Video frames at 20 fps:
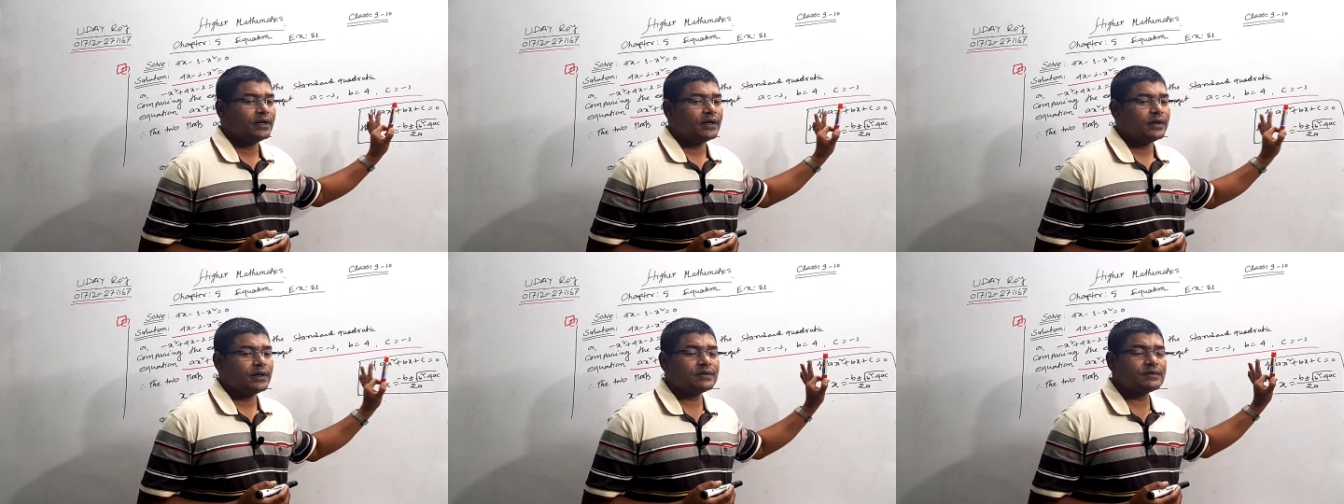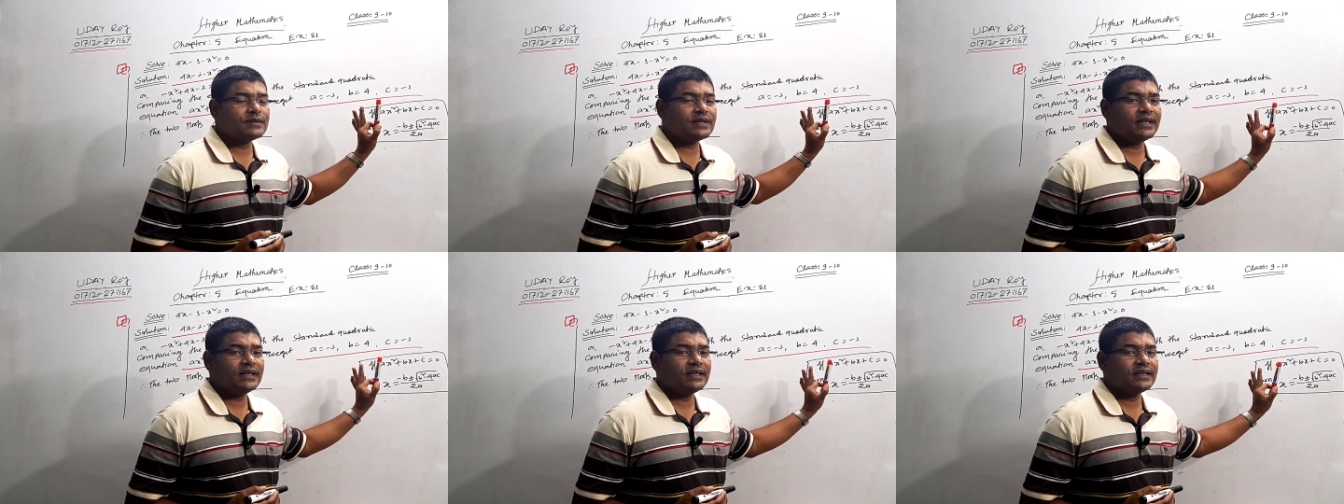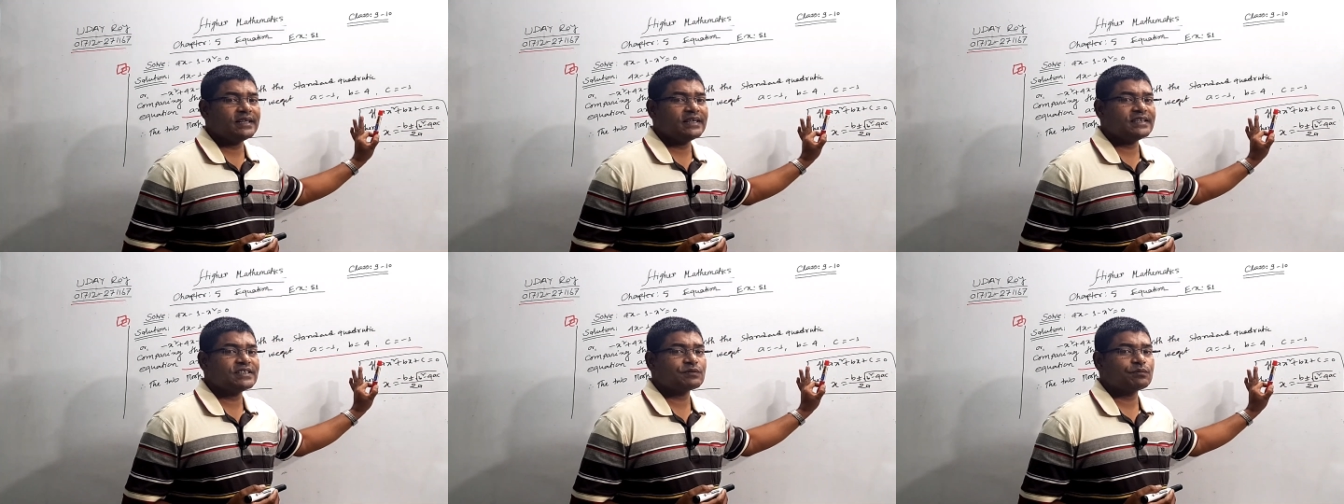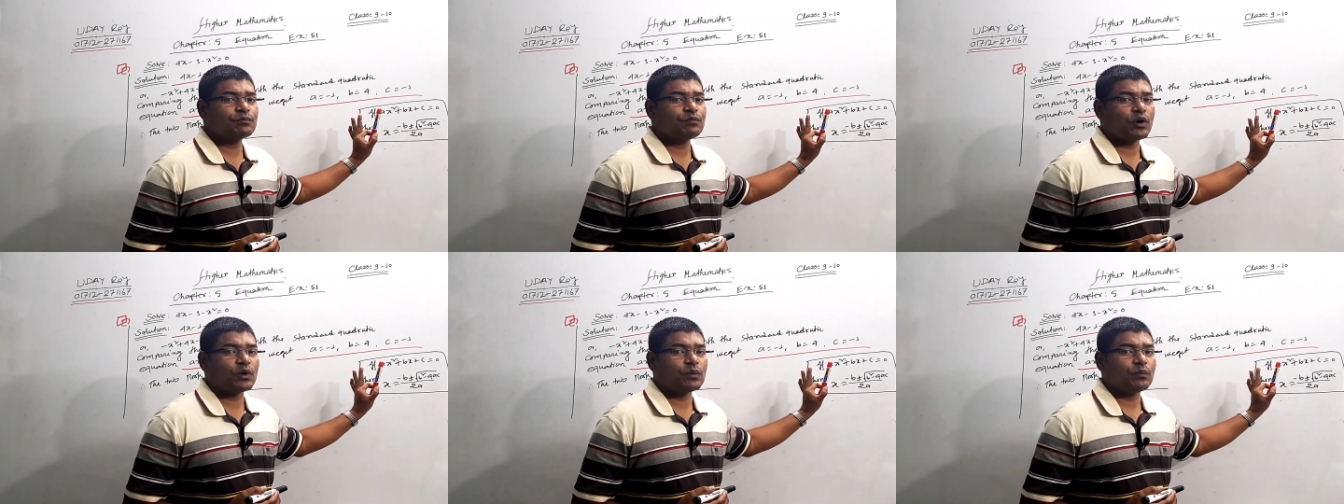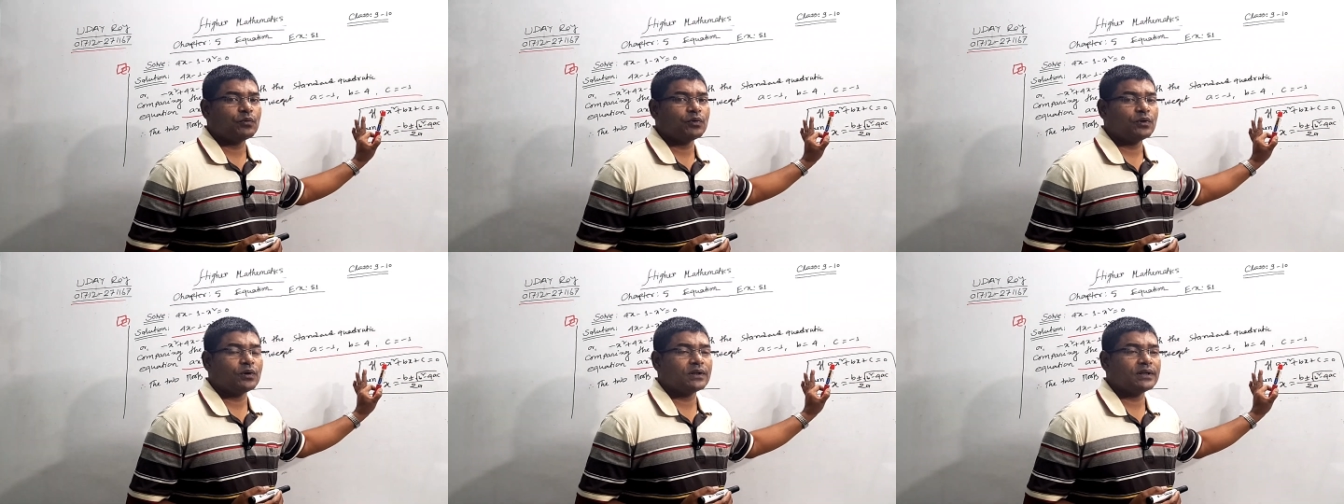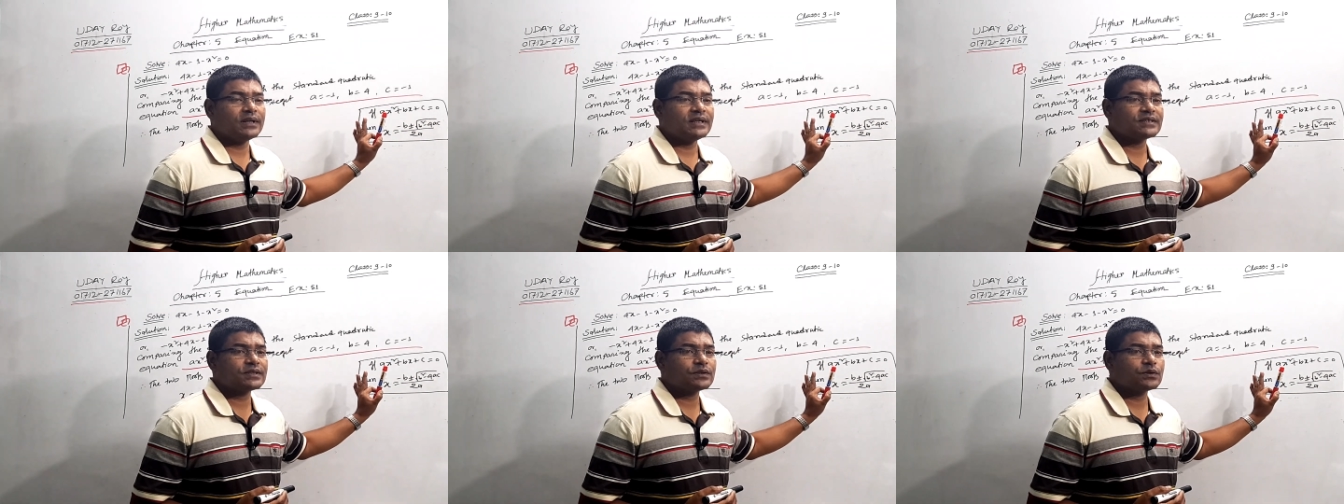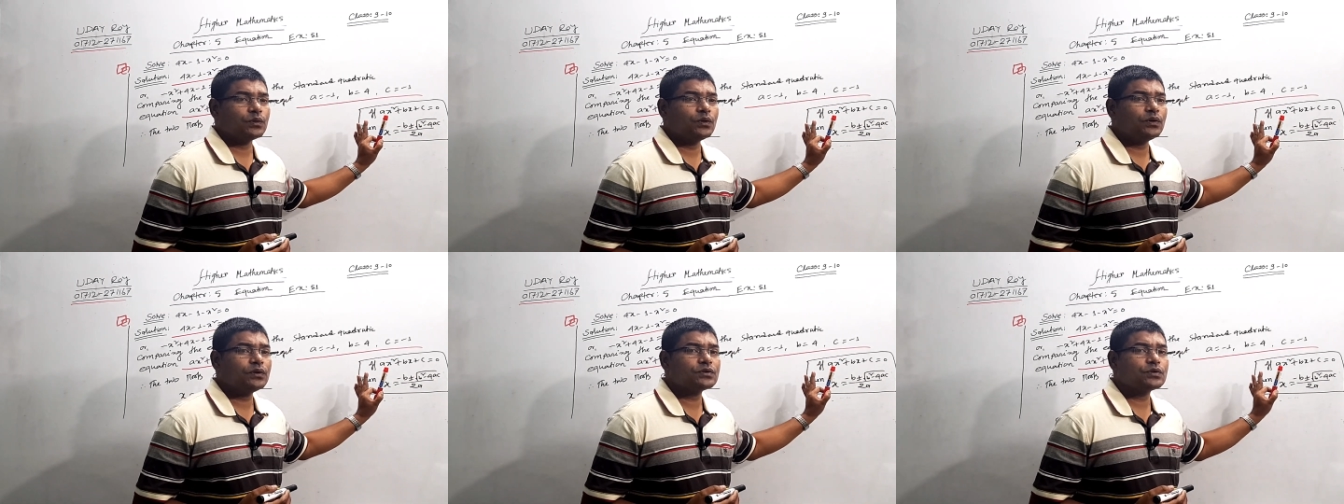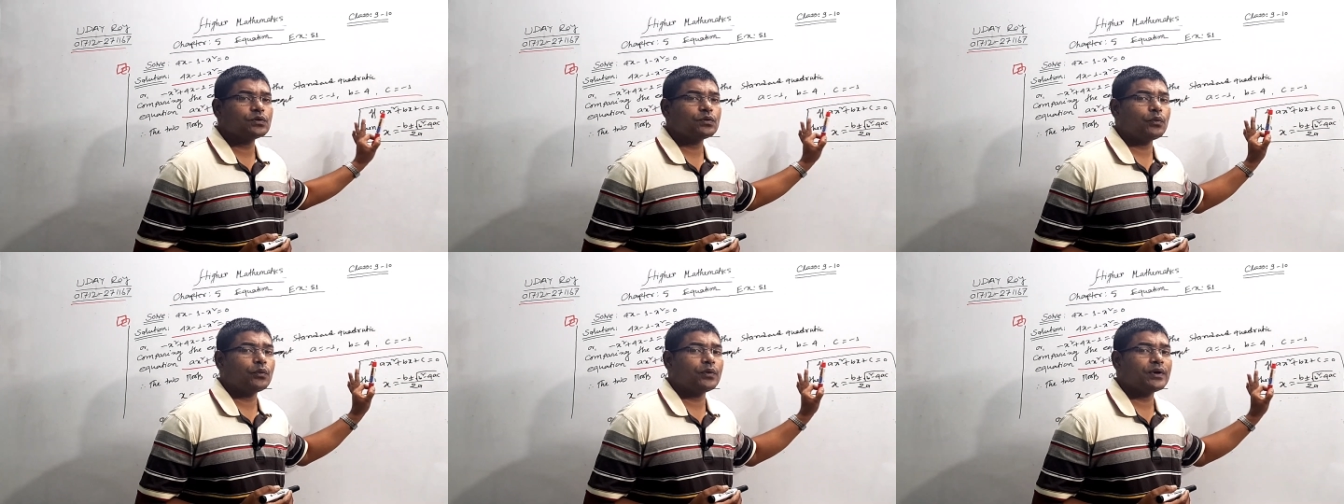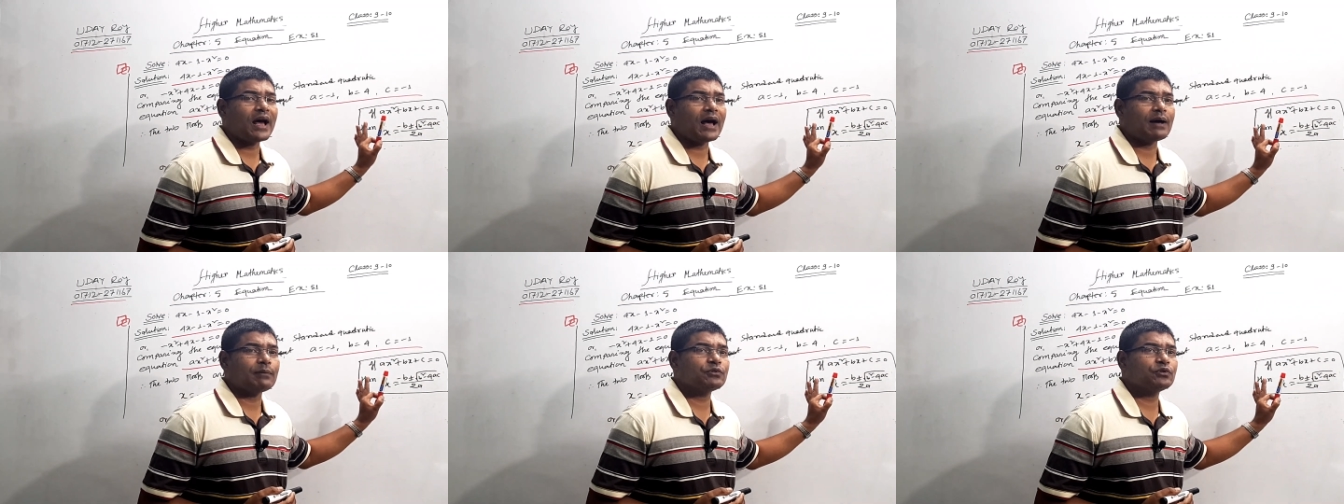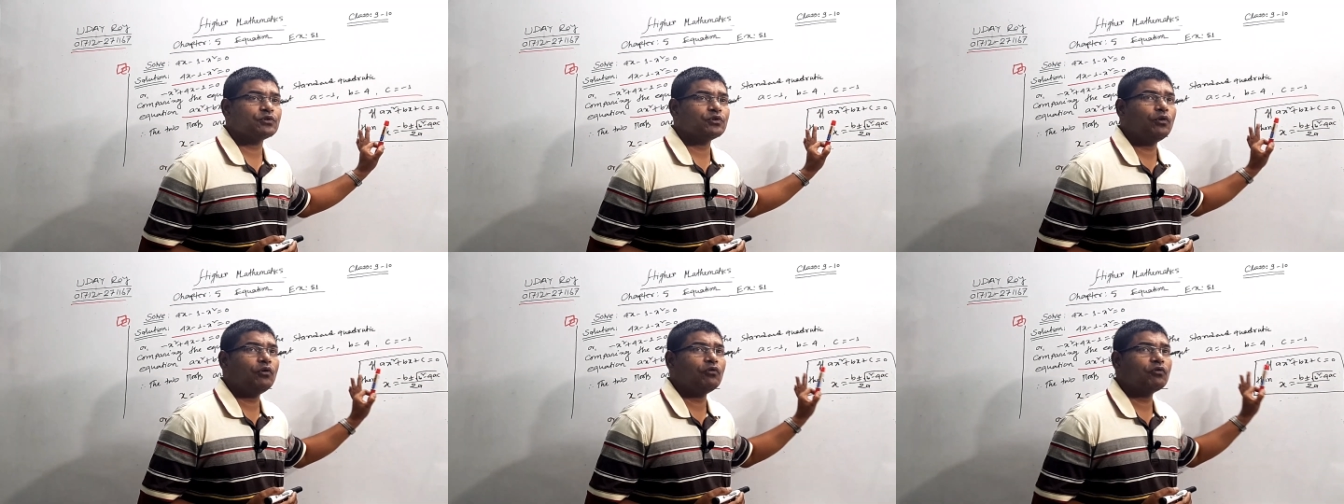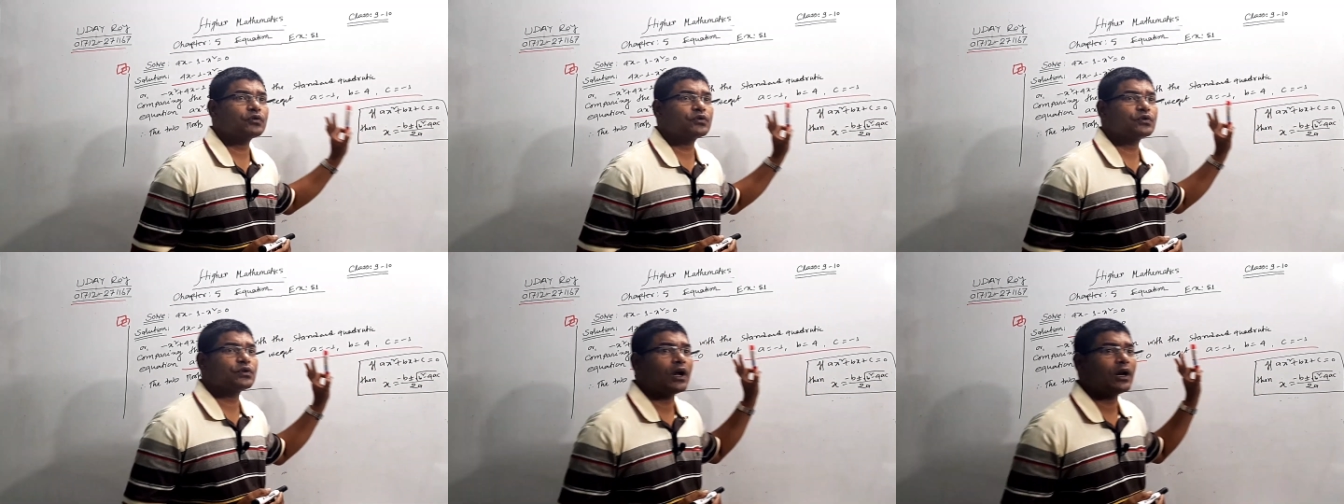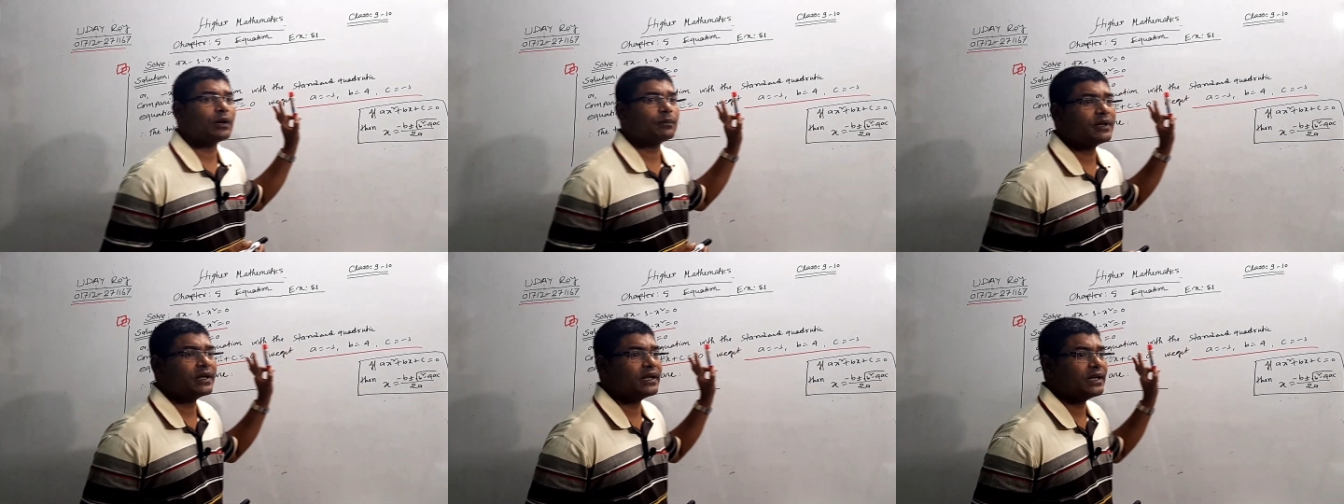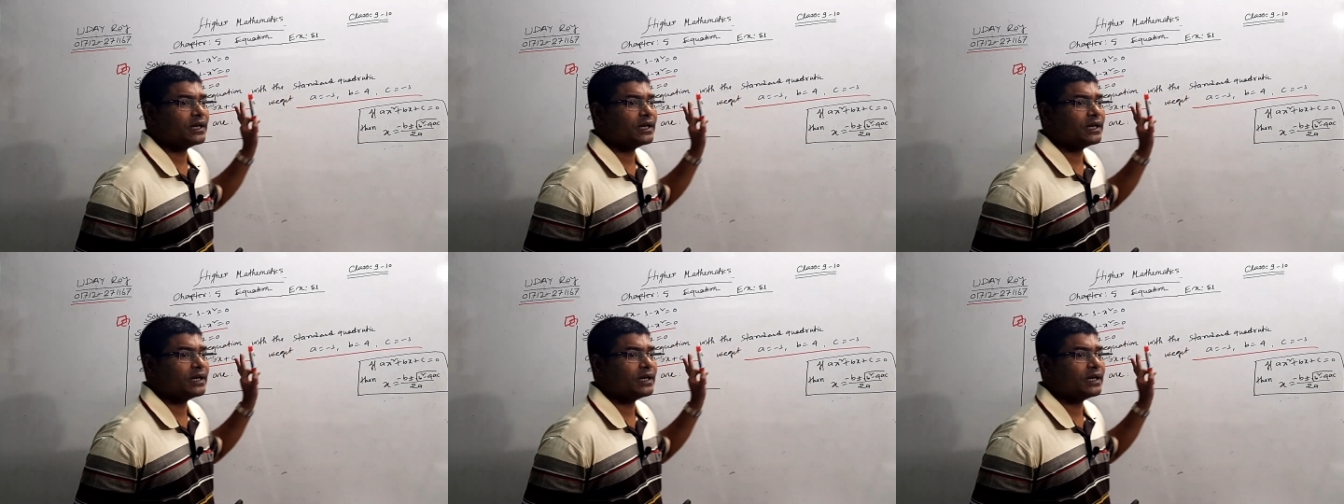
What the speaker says: Using this these rules, we have to solve the